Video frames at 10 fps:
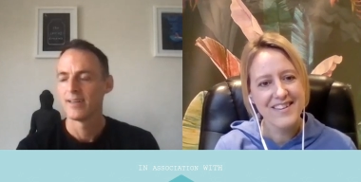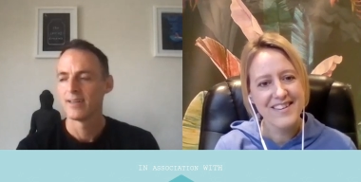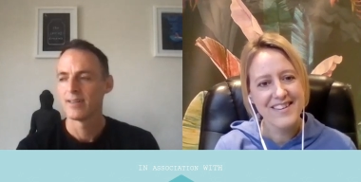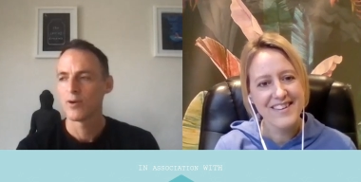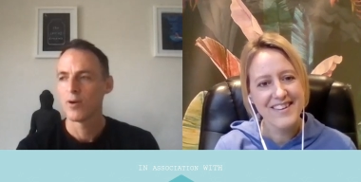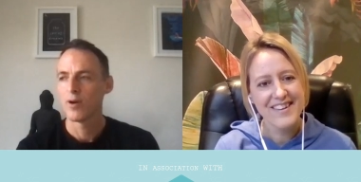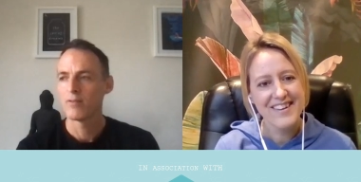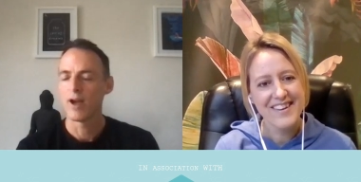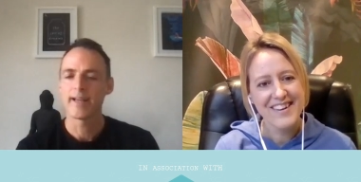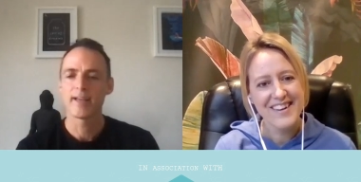Speaker 1: so
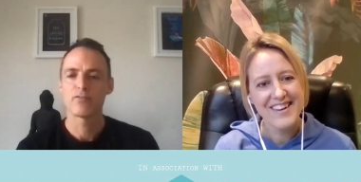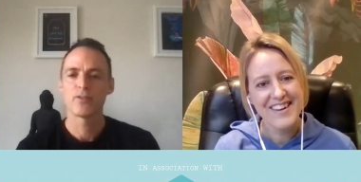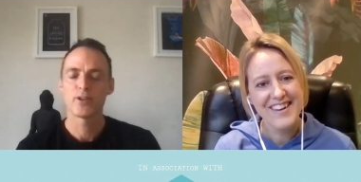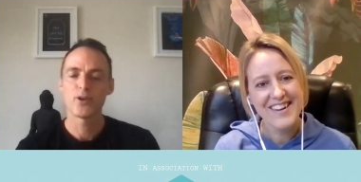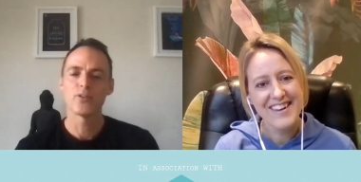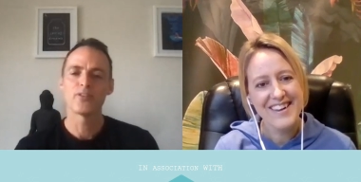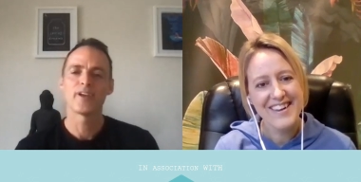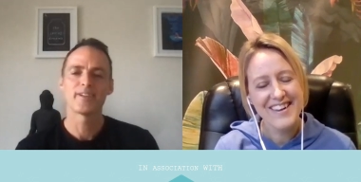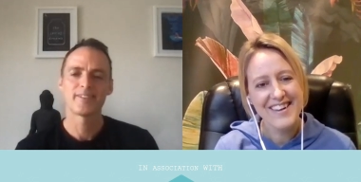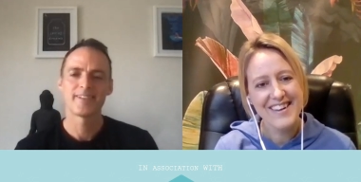I guess for the
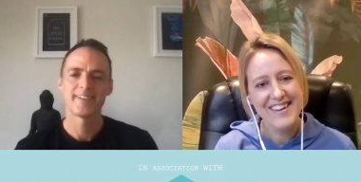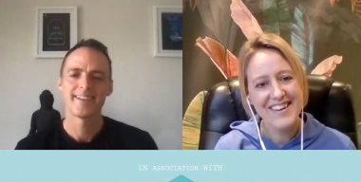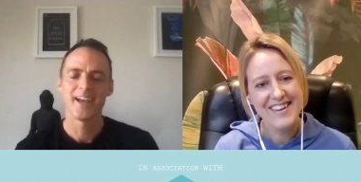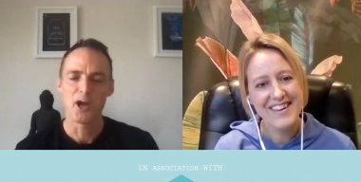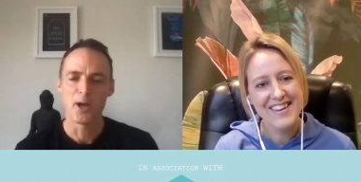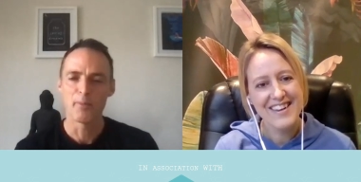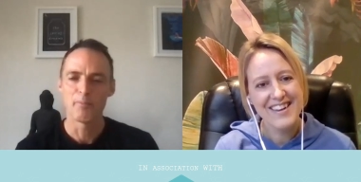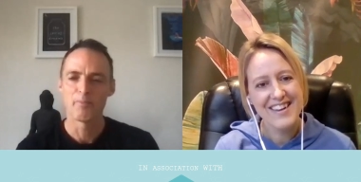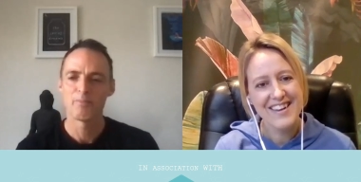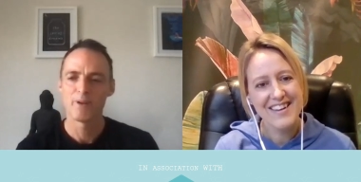context
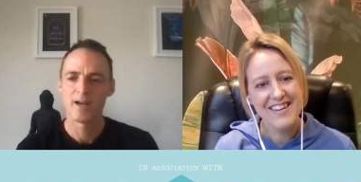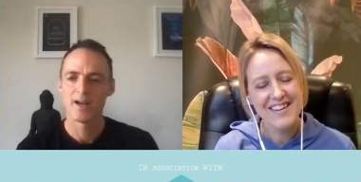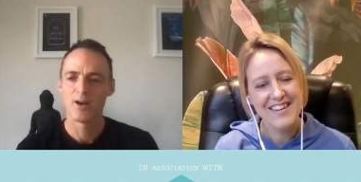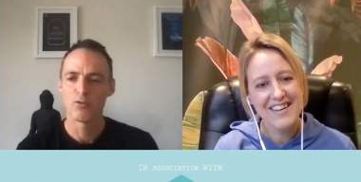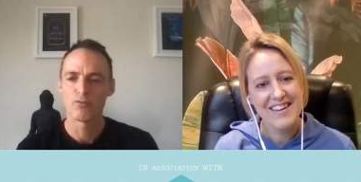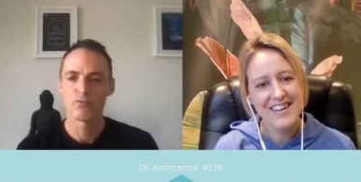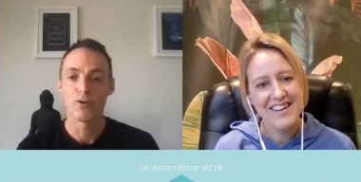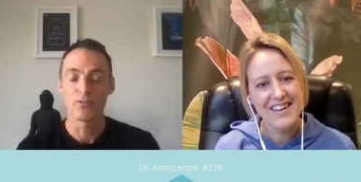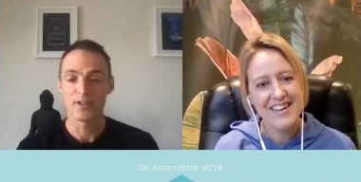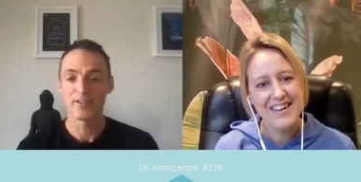um, of
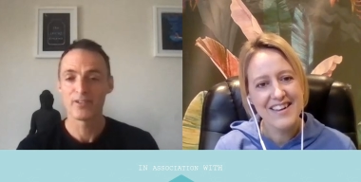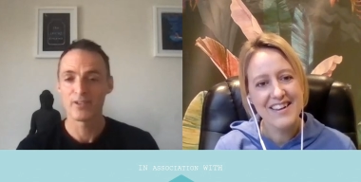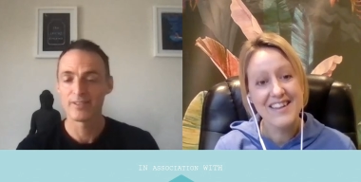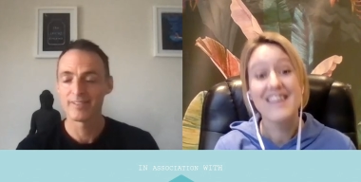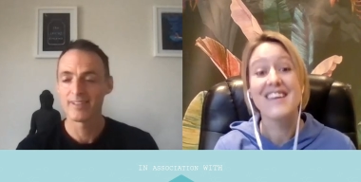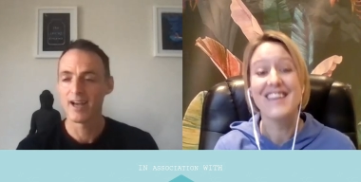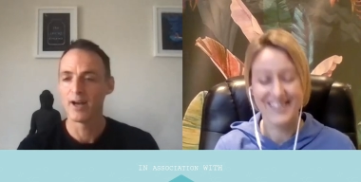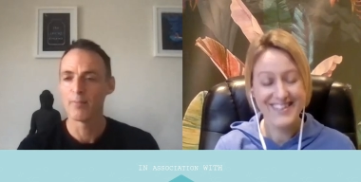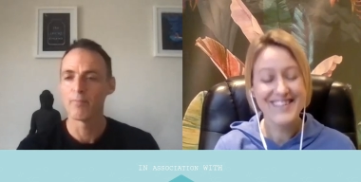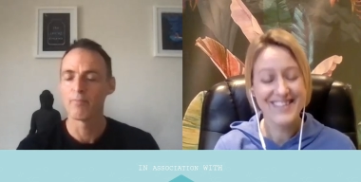of your listeners,
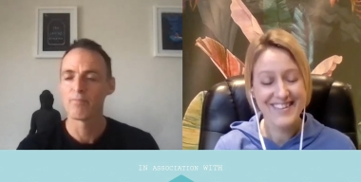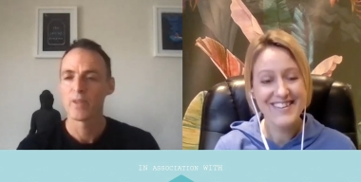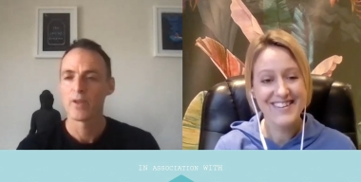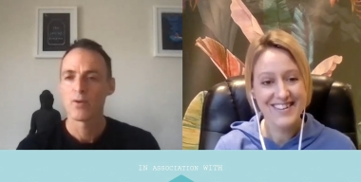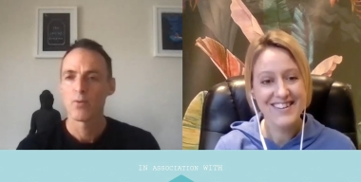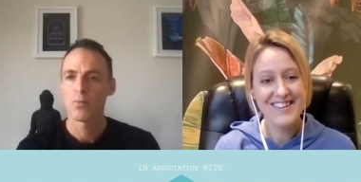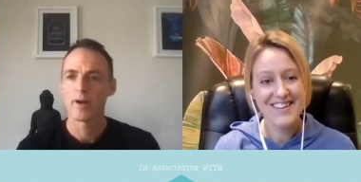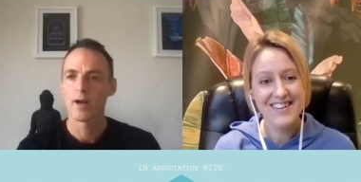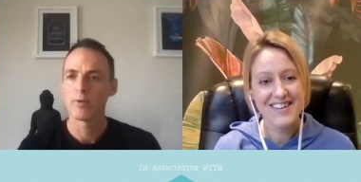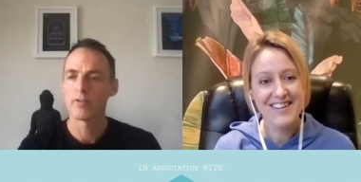um, when
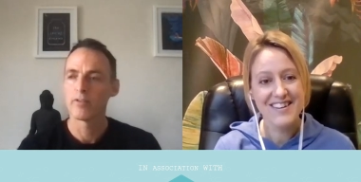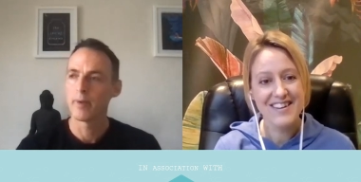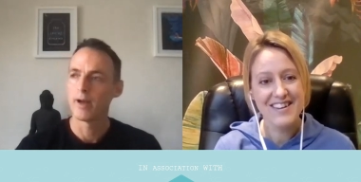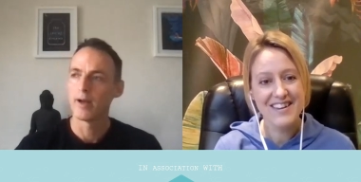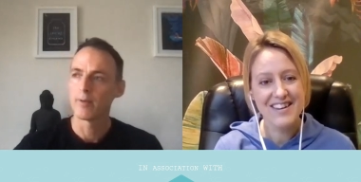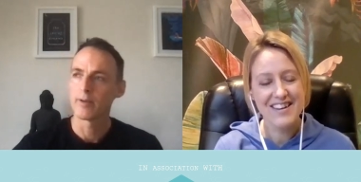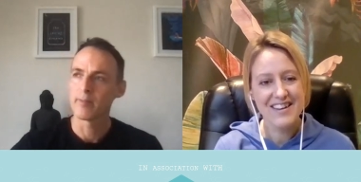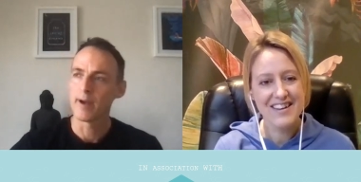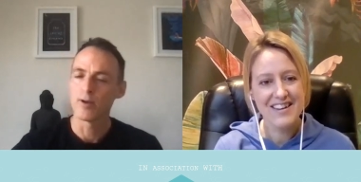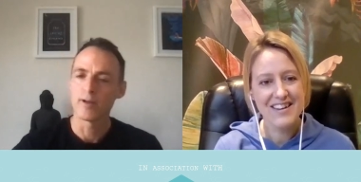I was about, I was in
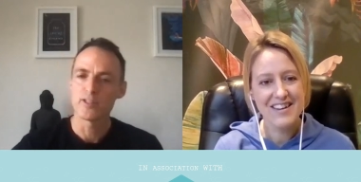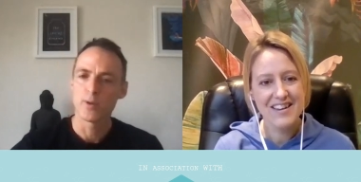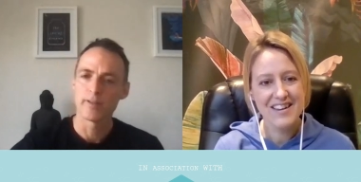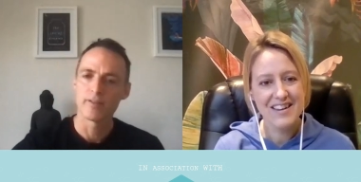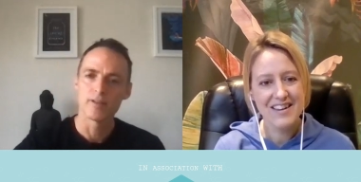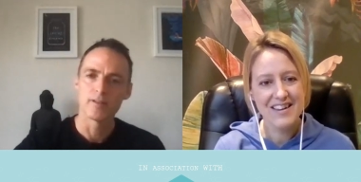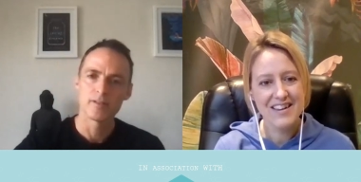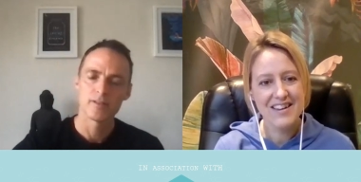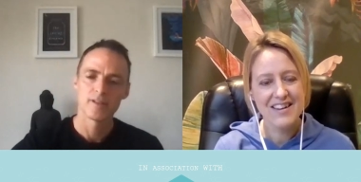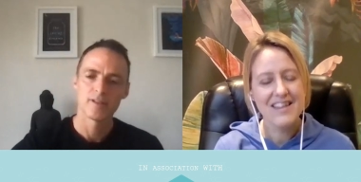my early
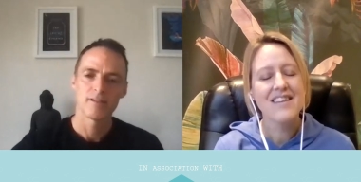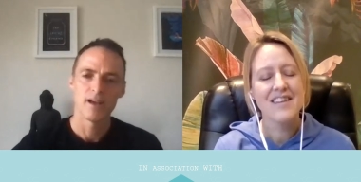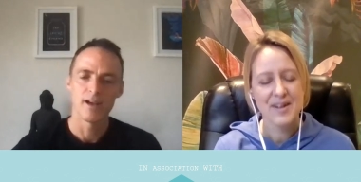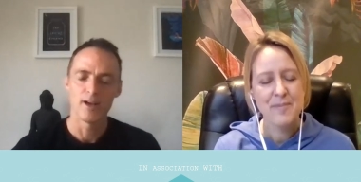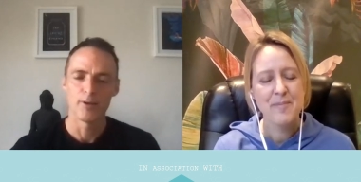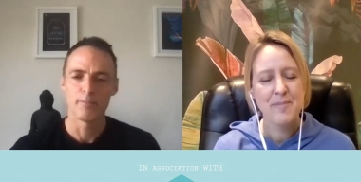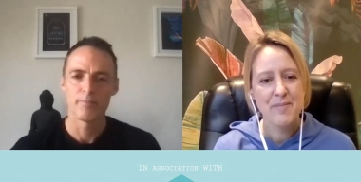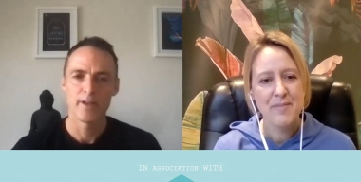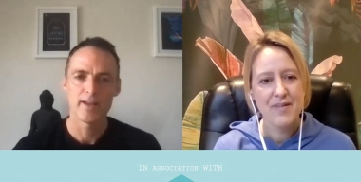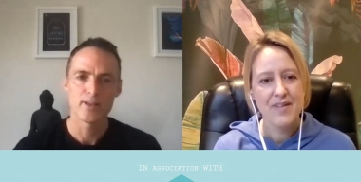twenties, um,
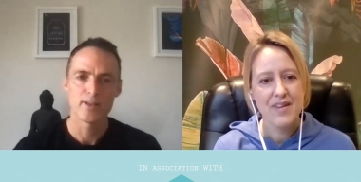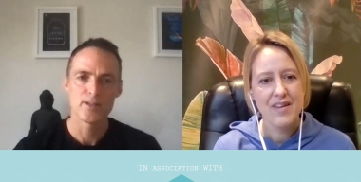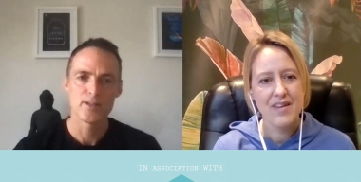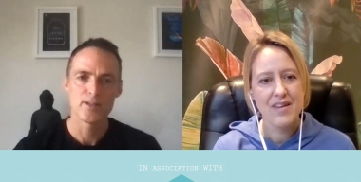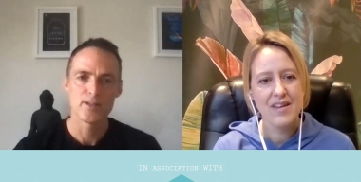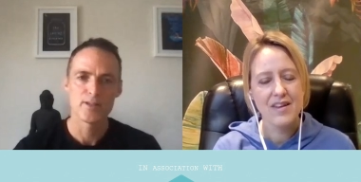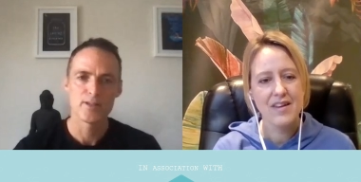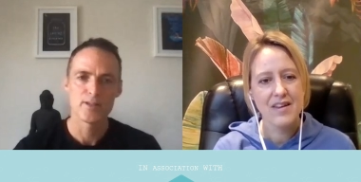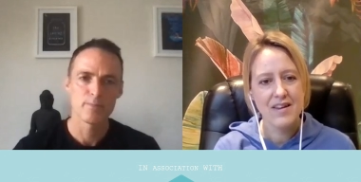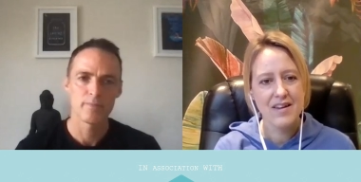as
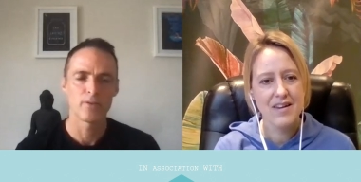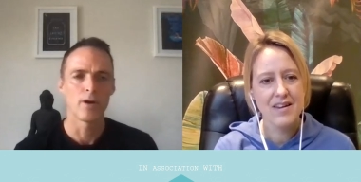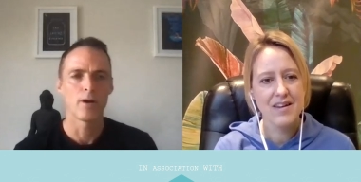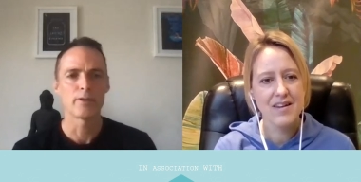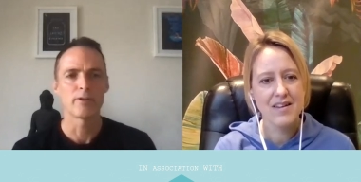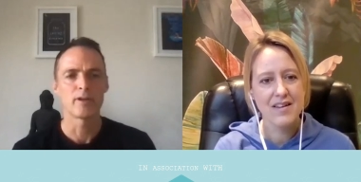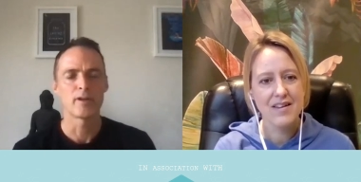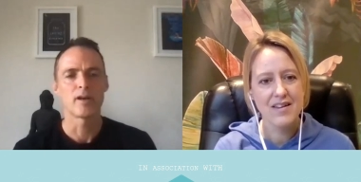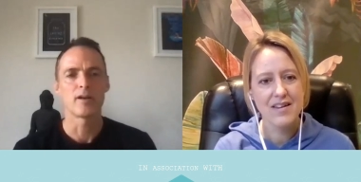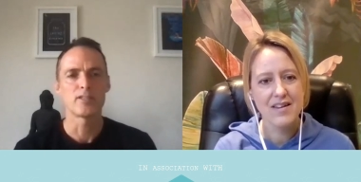you are when you're
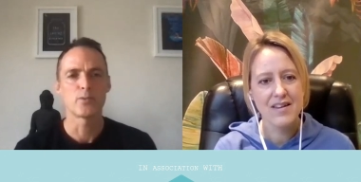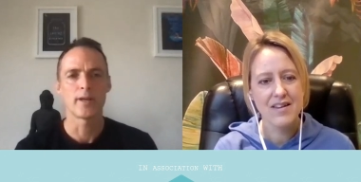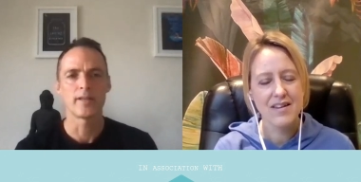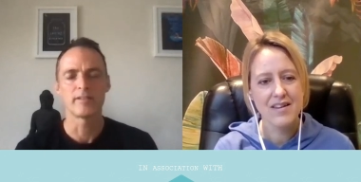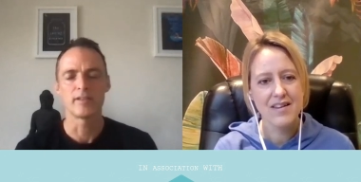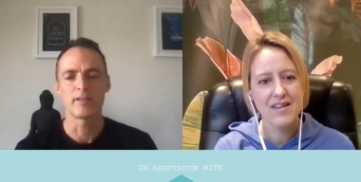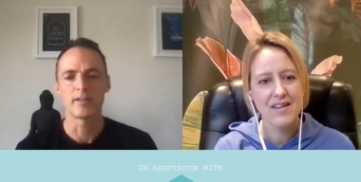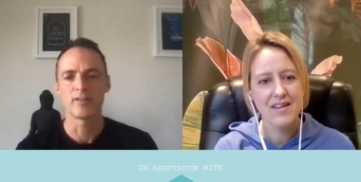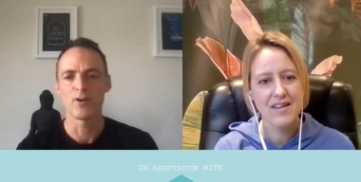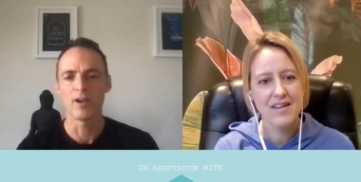in early twenties and you think
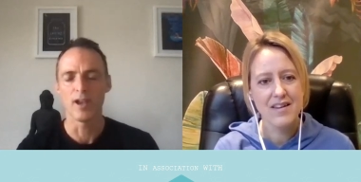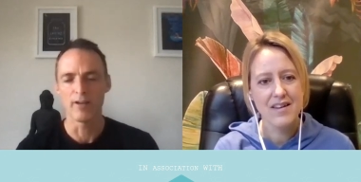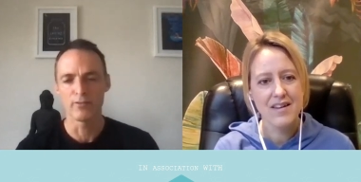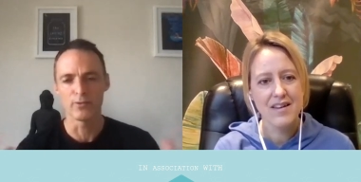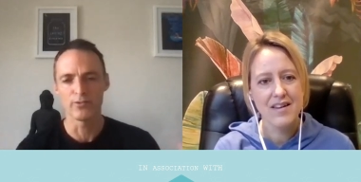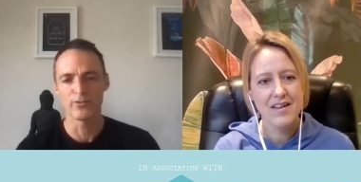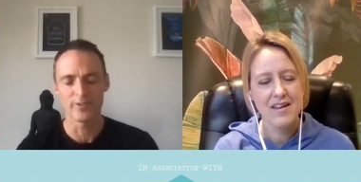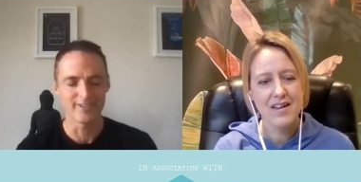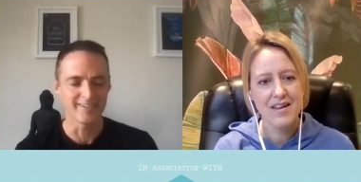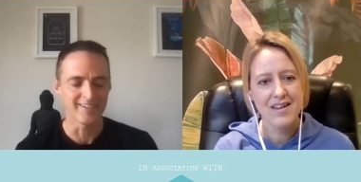you've got life all sorted
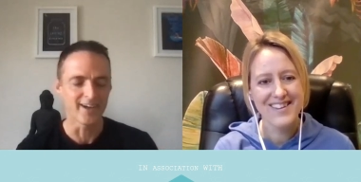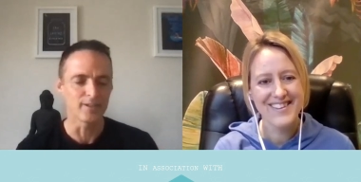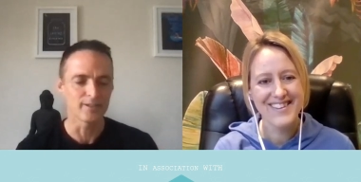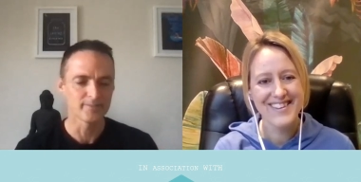and dialed.